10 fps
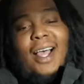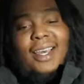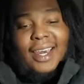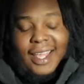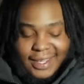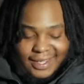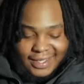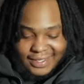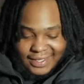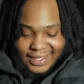I
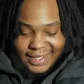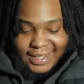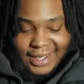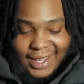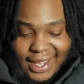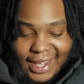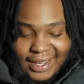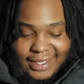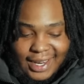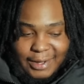like,
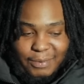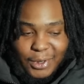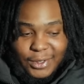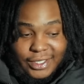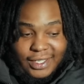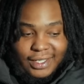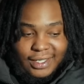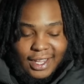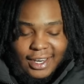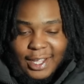I like posting.
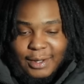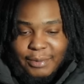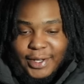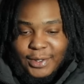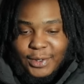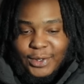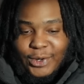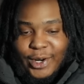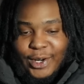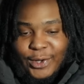I like being on the
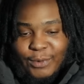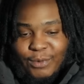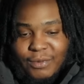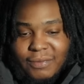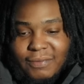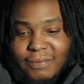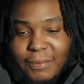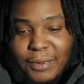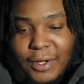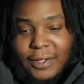ground,
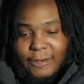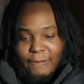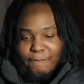but,